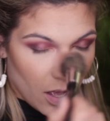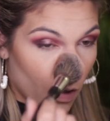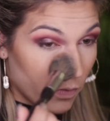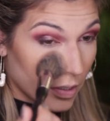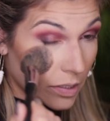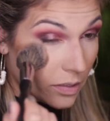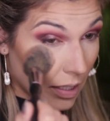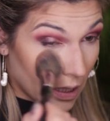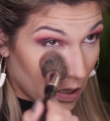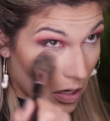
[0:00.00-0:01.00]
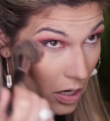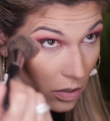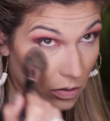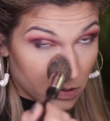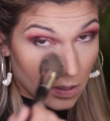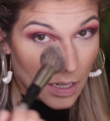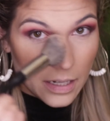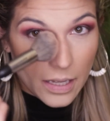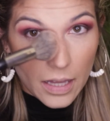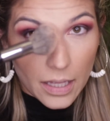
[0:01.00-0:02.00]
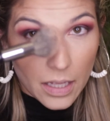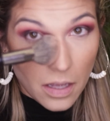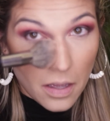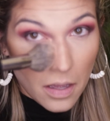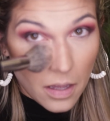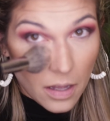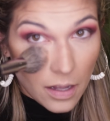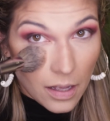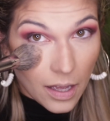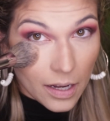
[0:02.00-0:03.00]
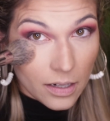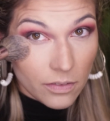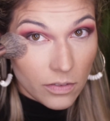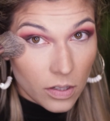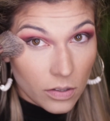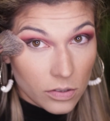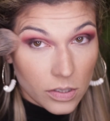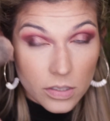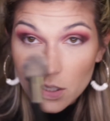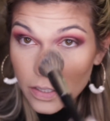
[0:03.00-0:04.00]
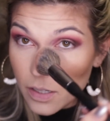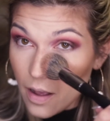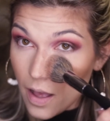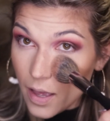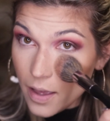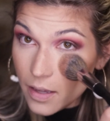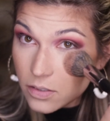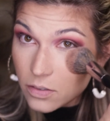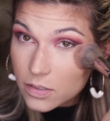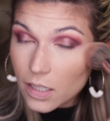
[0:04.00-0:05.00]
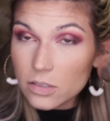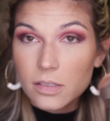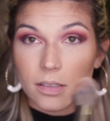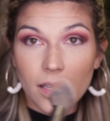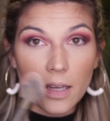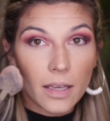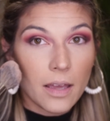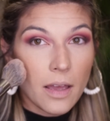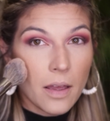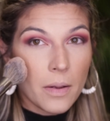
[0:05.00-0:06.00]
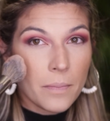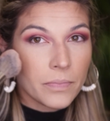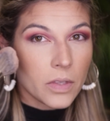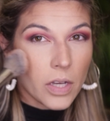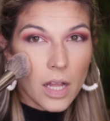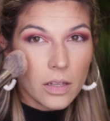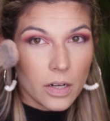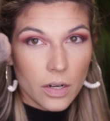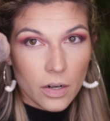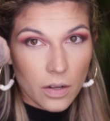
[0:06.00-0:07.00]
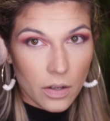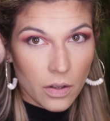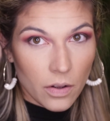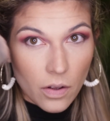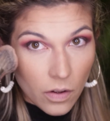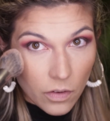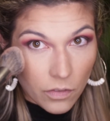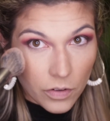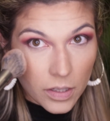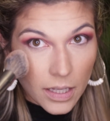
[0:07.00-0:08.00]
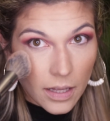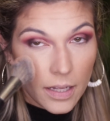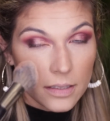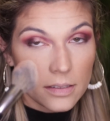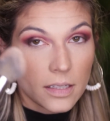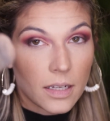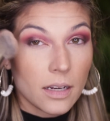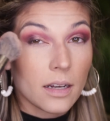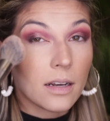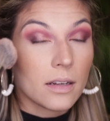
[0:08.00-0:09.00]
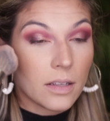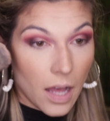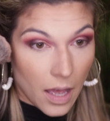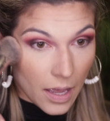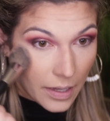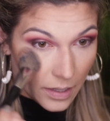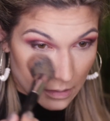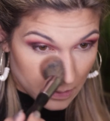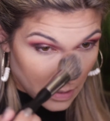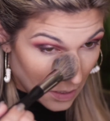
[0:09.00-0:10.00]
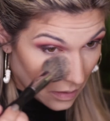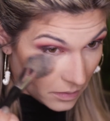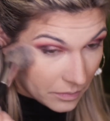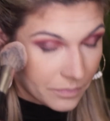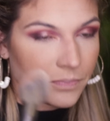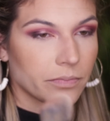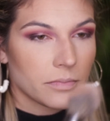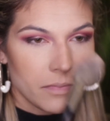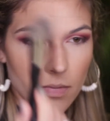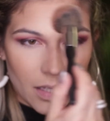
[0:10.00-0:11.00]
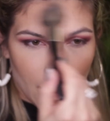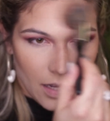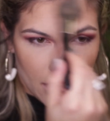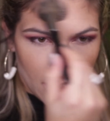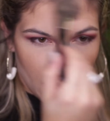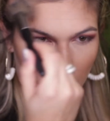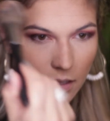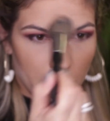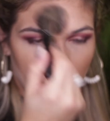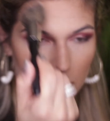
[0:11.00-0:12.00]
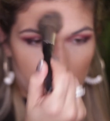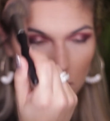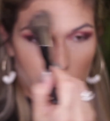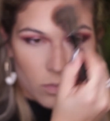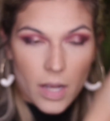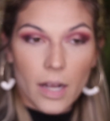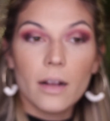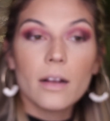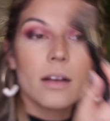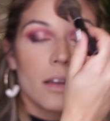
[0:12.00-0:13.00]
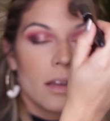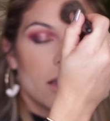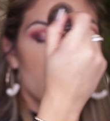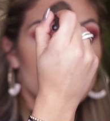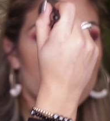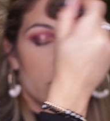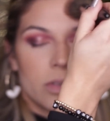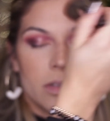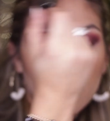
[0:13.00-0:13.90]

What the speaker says: over your like nose, and get like kind of closer to your eye, so it's not just like color, really light skin, eye. It's like, and then in the places where you would